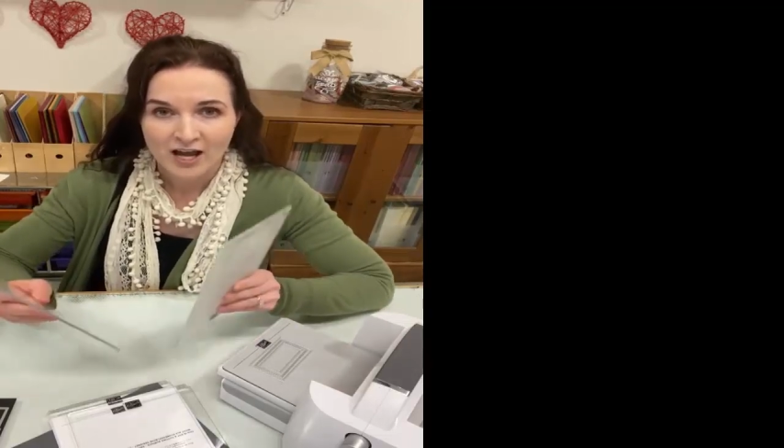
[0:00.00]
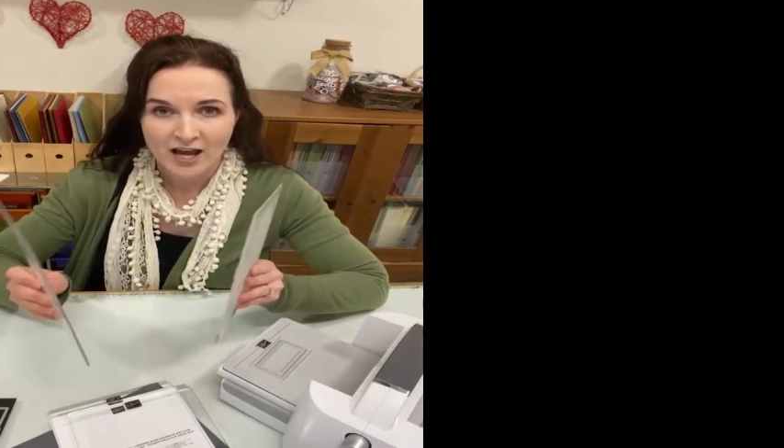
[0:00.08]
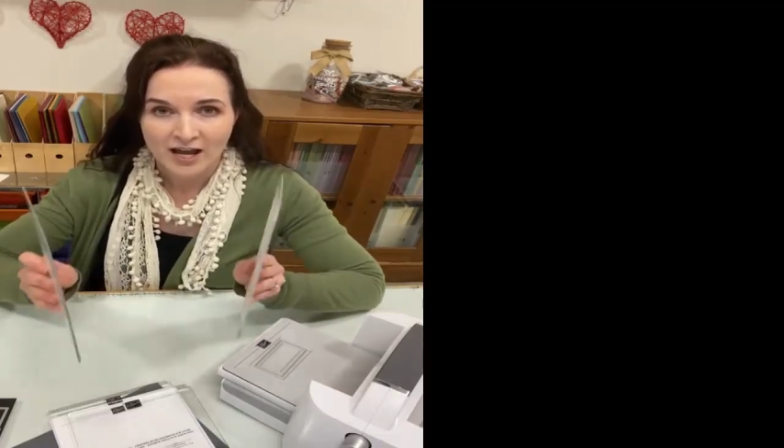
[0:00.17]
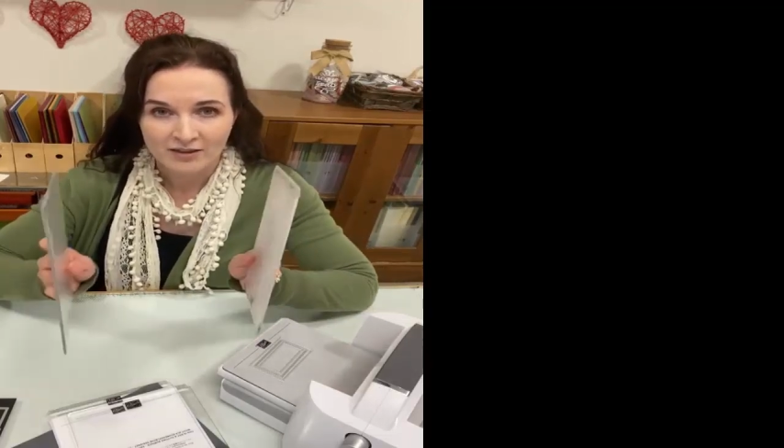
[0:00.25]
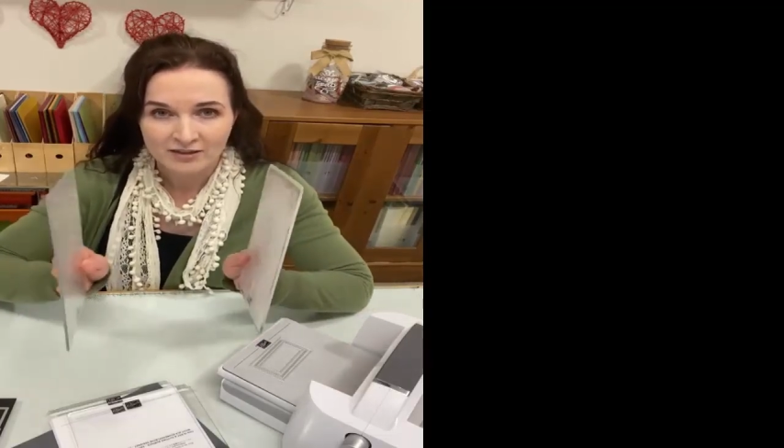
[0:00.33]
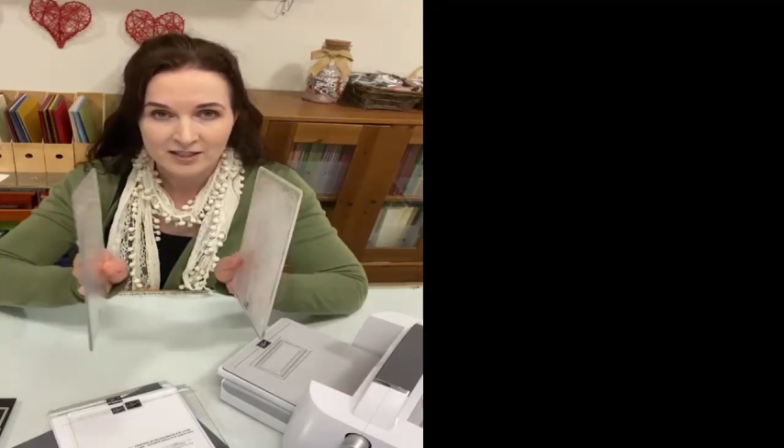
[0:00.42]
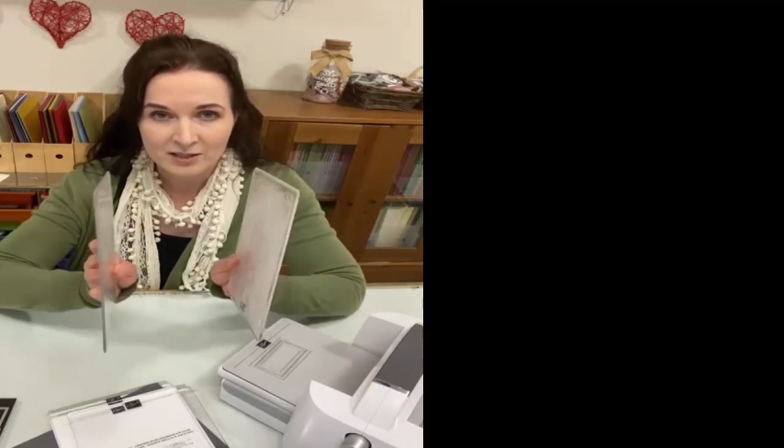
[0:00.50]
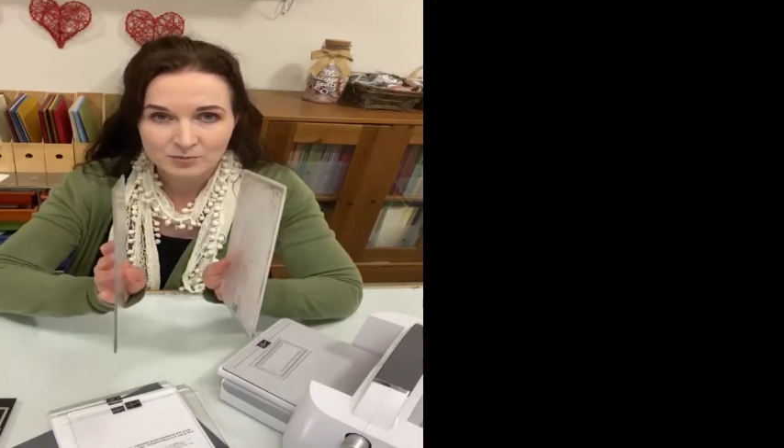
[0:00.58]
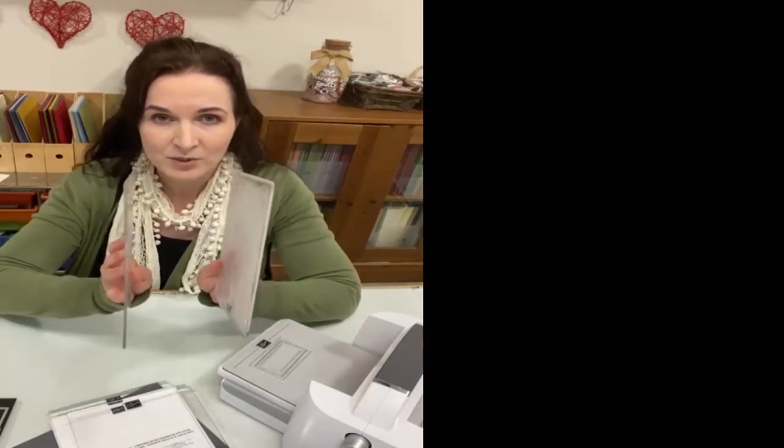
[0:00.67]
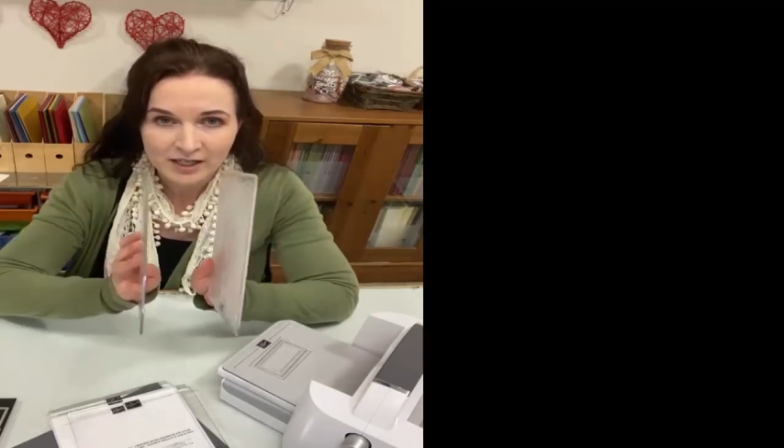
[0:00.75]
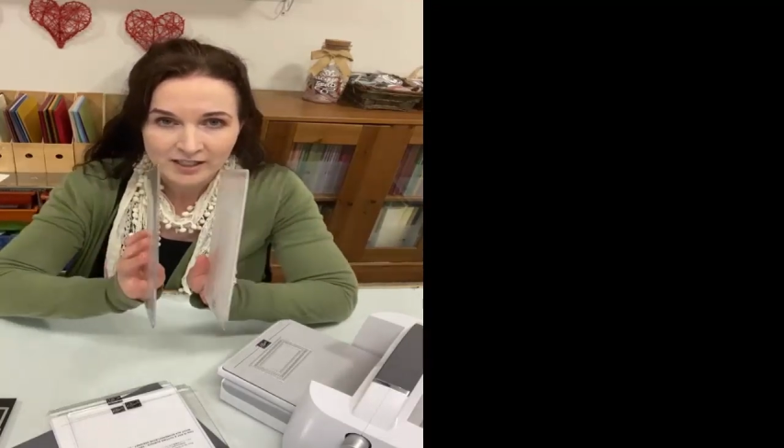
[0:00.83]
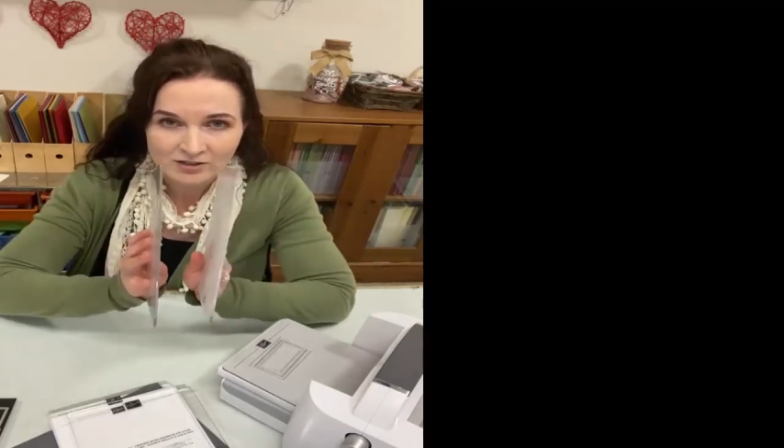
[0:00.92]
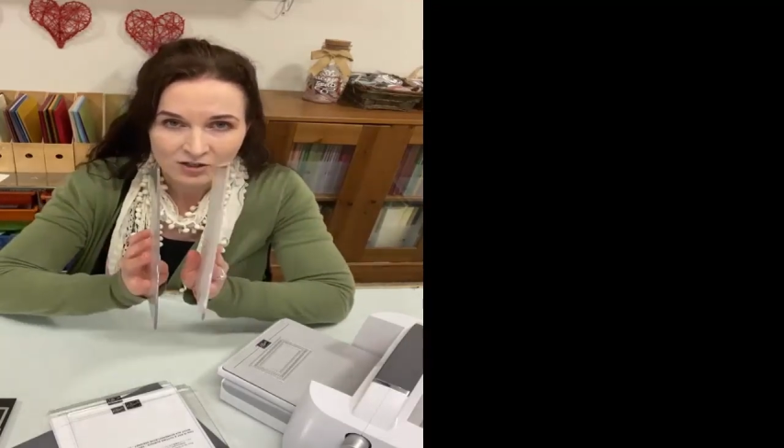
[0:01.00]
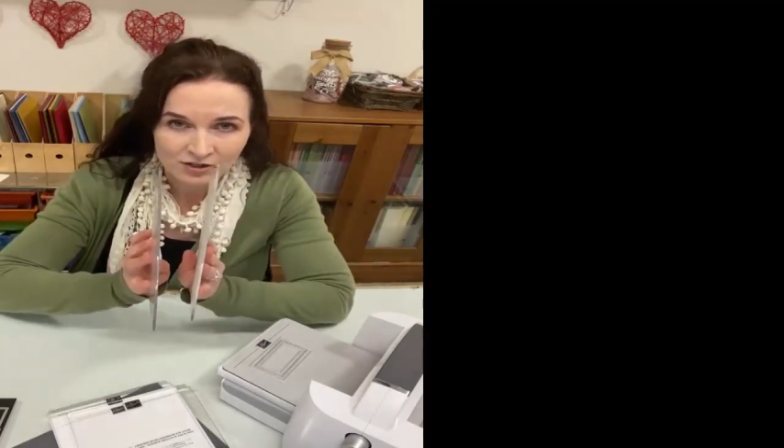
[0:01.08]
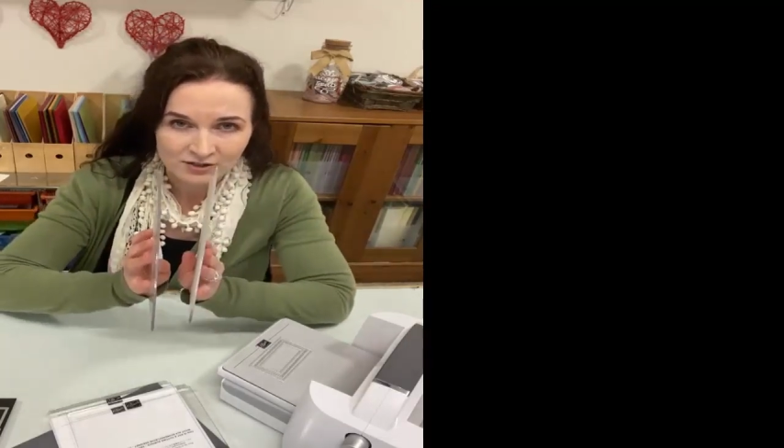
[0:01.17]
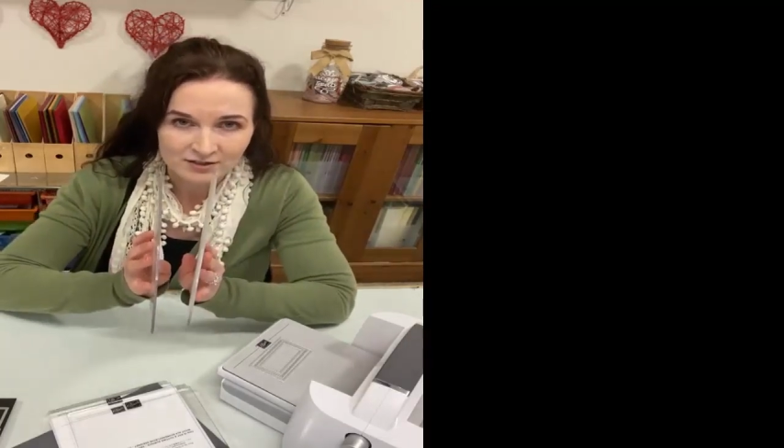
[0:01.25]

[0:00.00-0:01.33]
and these plates are